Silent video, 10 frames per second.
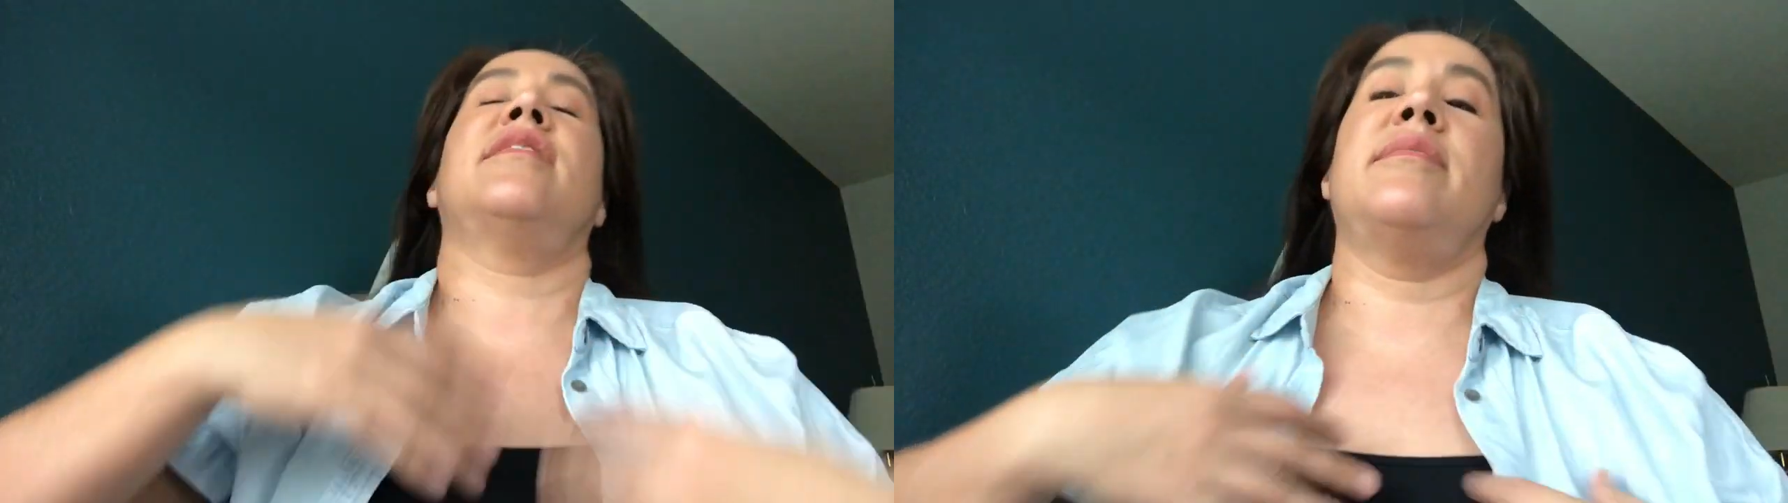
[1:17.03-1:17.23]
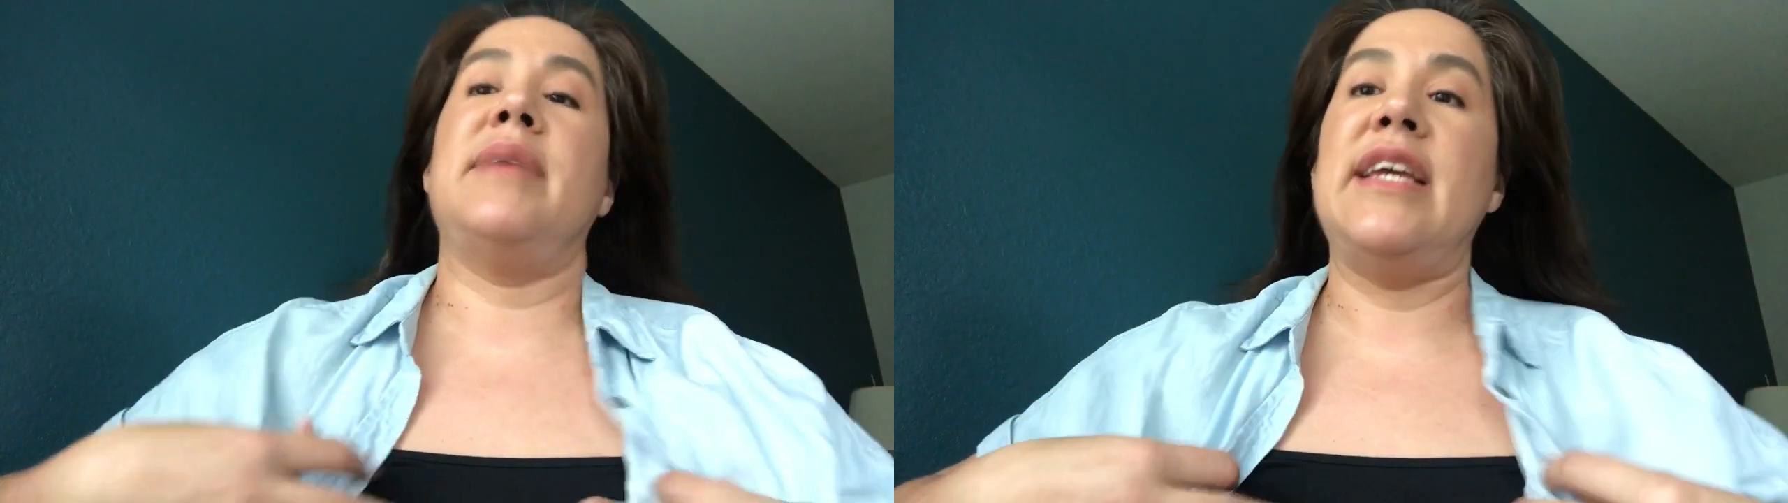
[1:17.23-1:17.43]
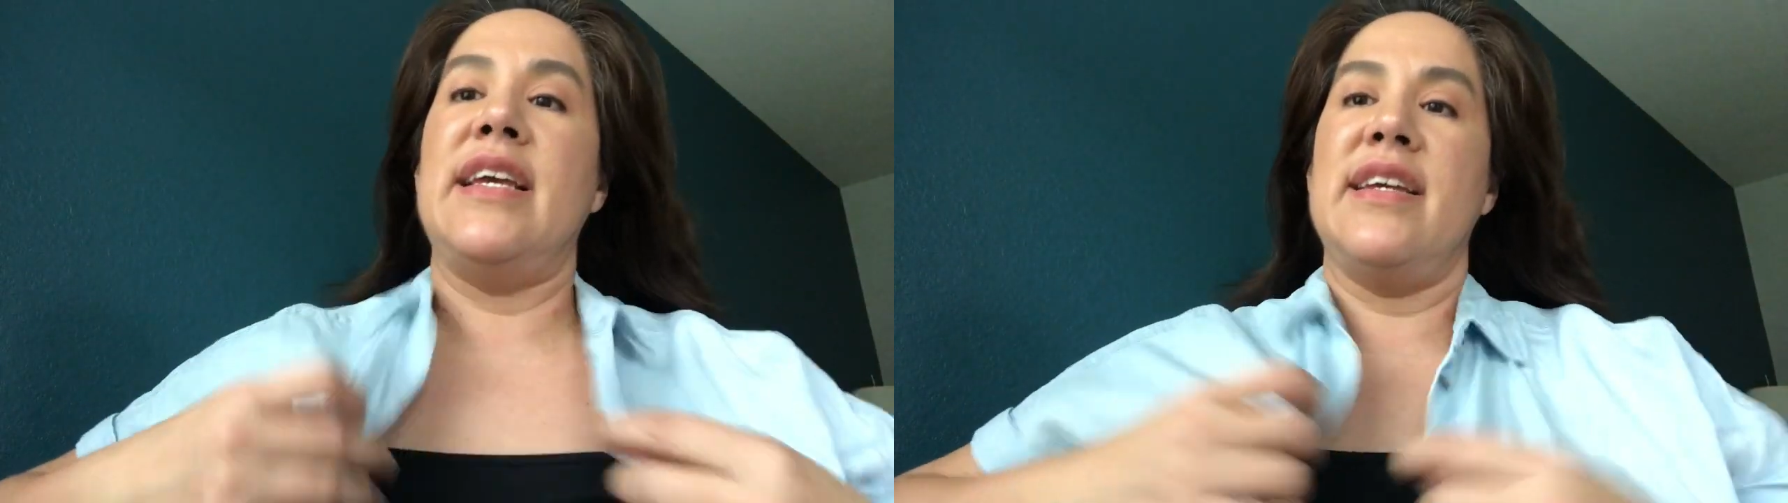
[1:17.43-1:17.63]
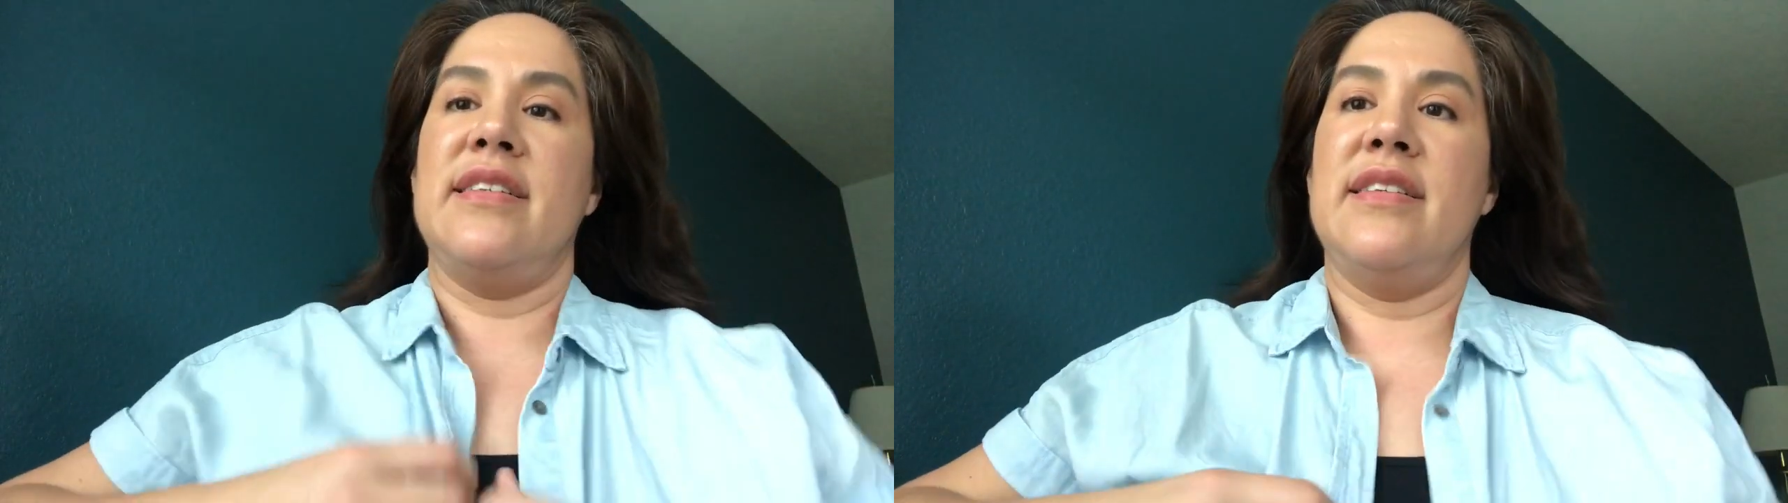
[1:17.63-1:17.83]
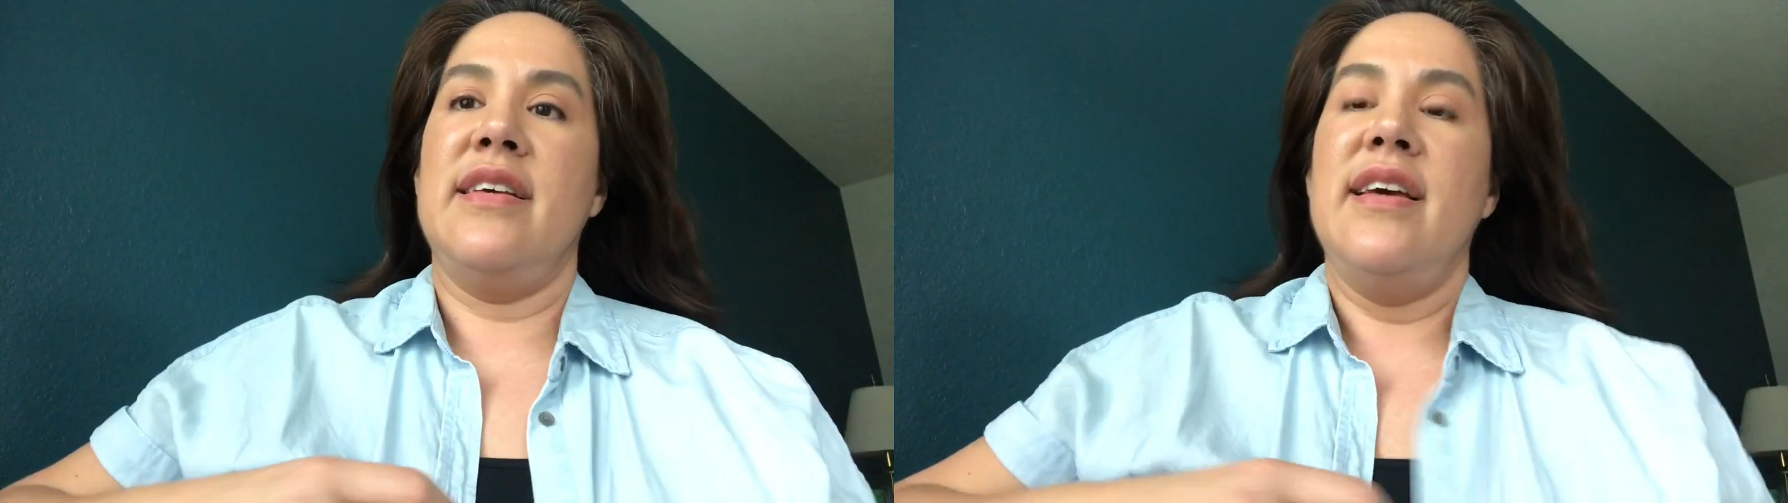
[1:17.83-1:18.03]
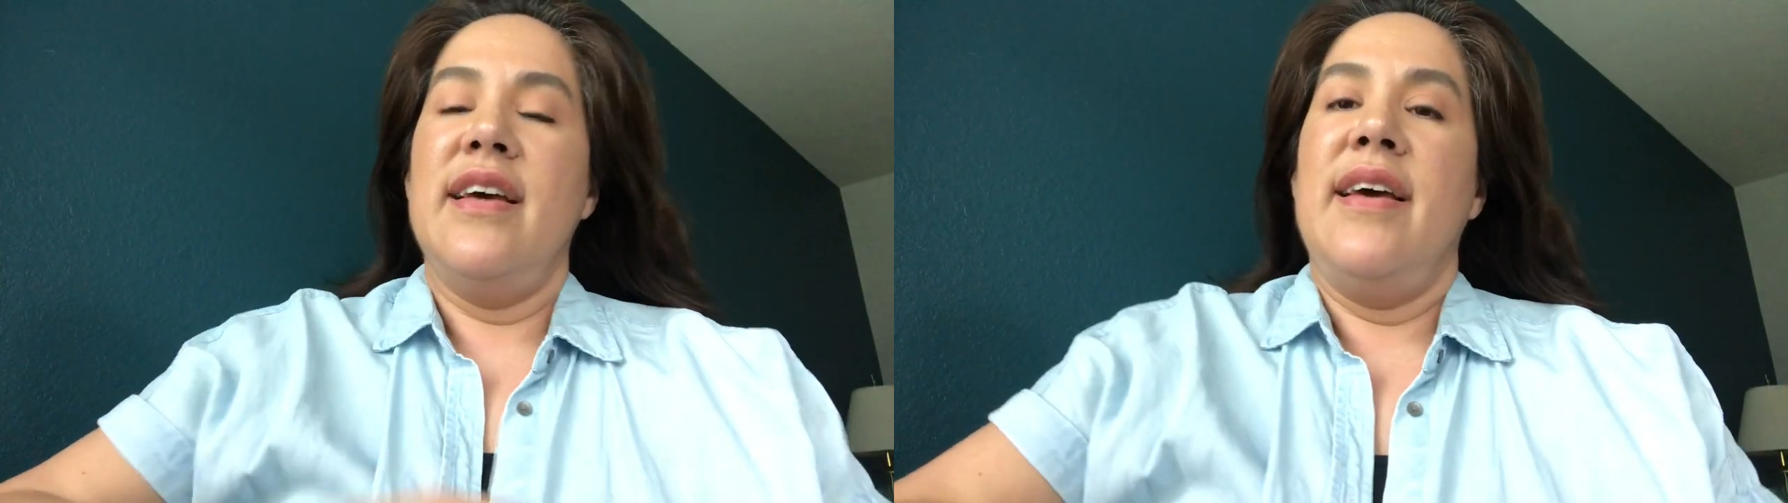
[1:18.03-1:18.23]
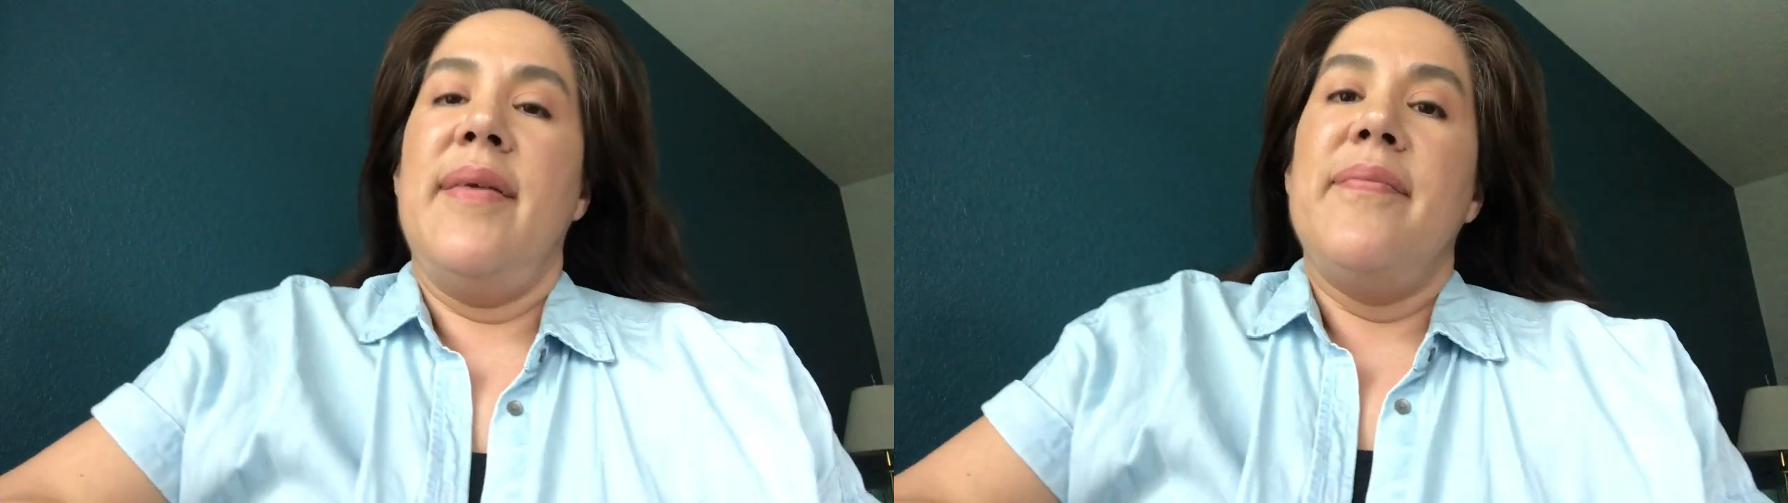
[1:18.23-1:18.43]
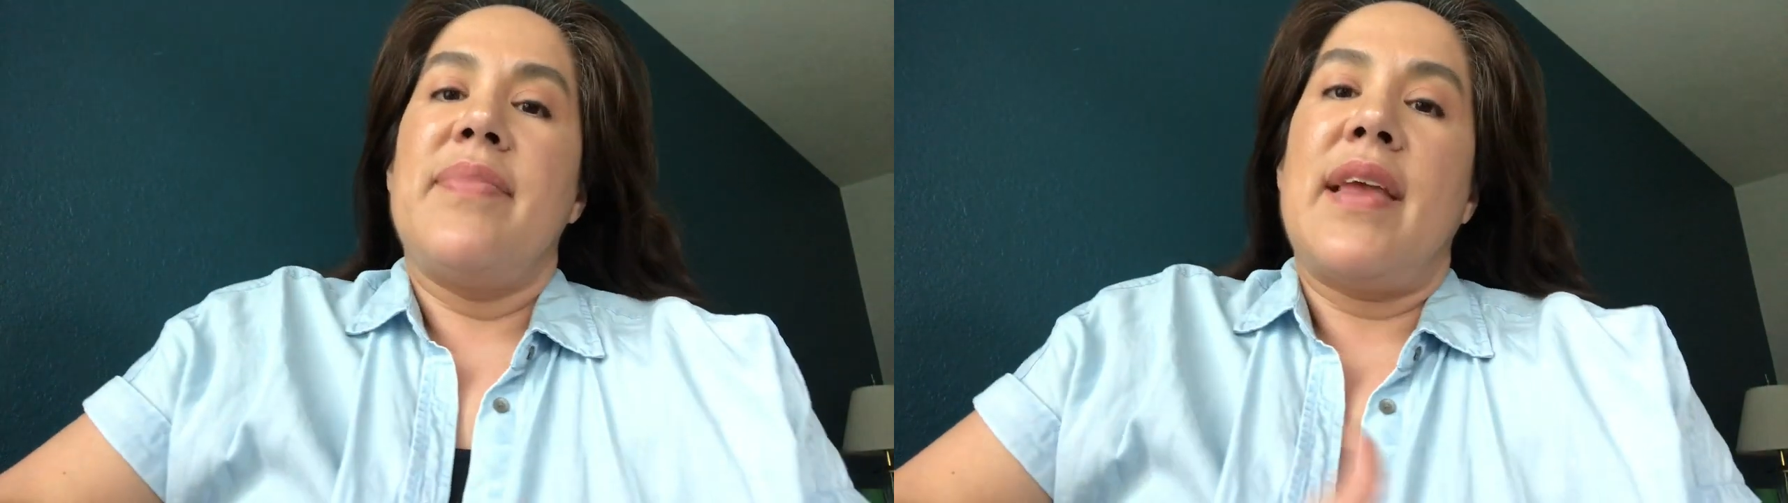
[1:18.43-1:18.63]
on me and
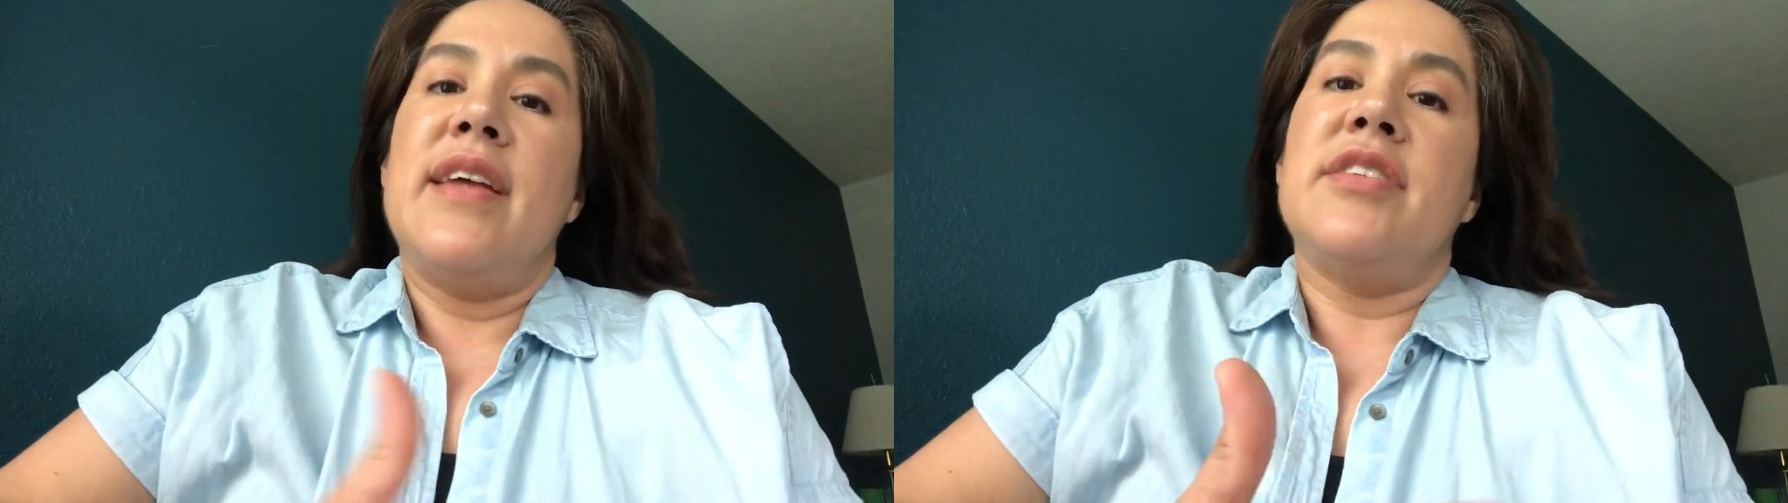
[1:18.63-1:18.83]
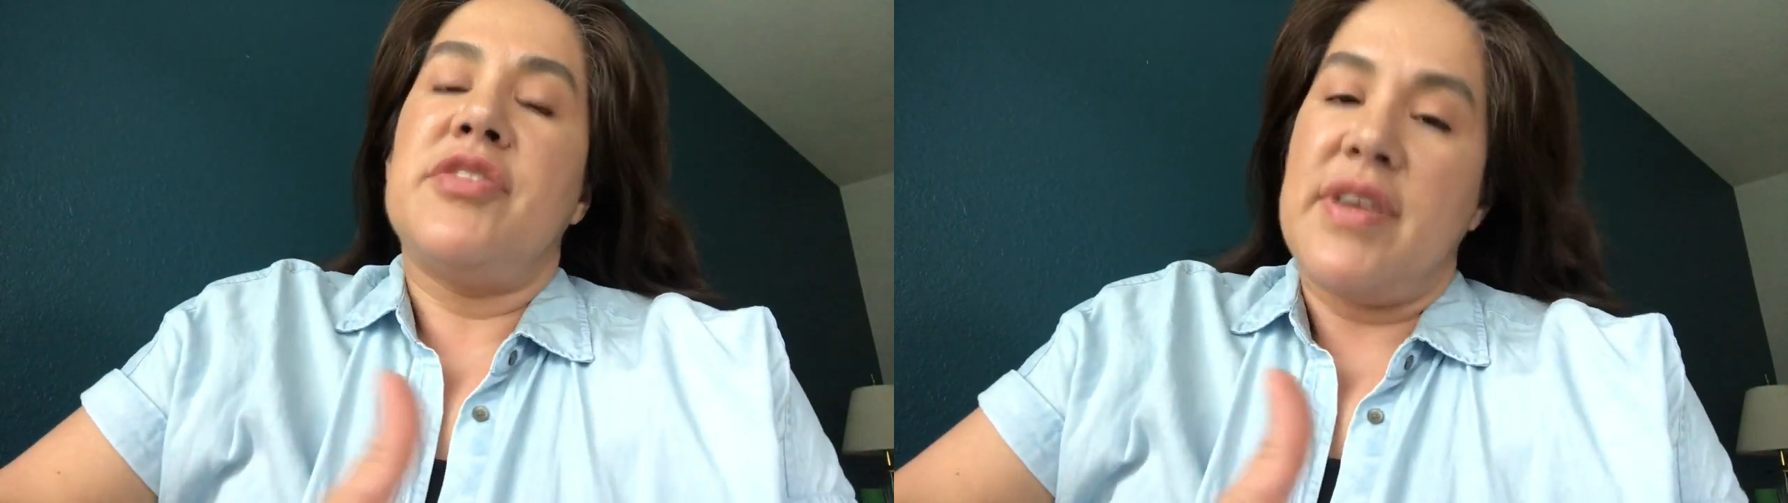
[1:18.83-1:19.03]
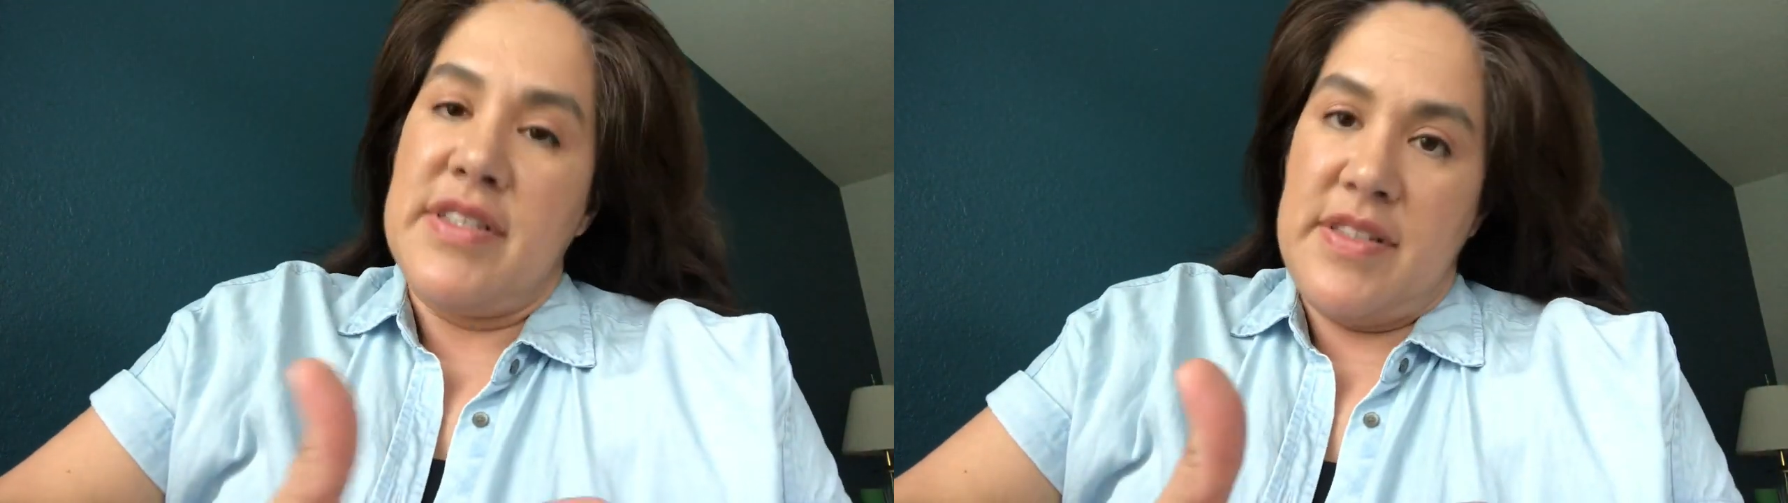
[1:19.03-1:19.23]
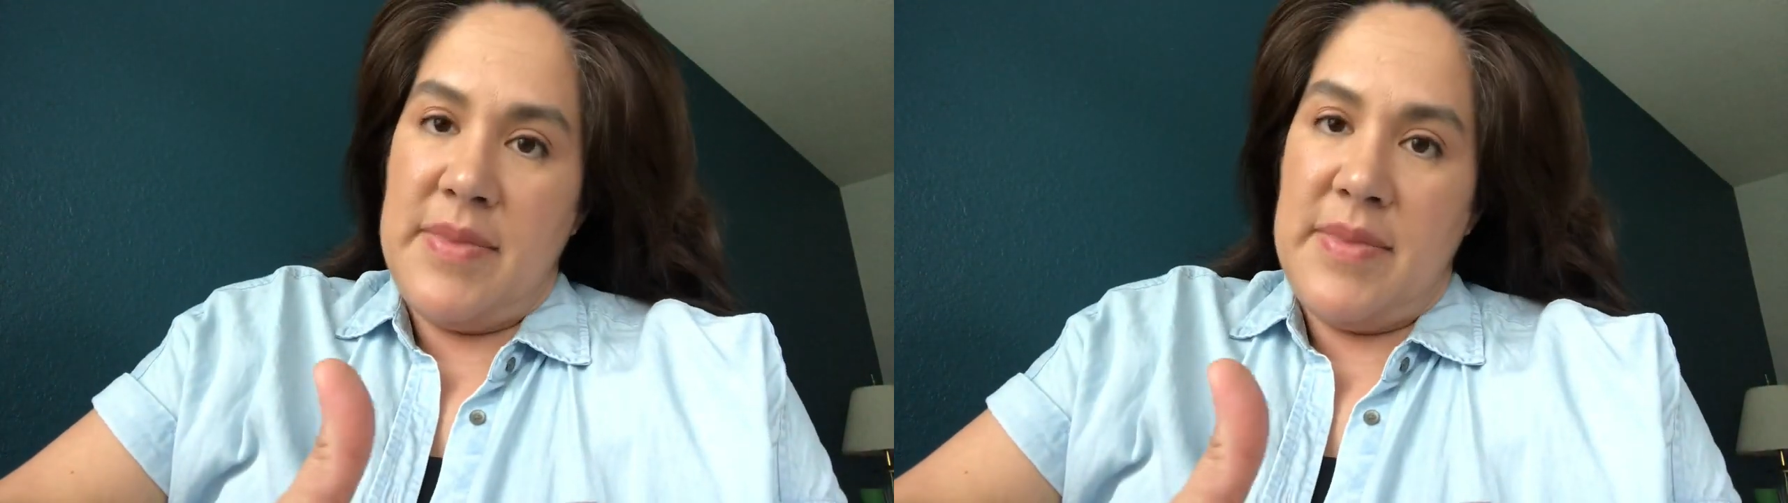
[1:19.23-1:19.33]
trust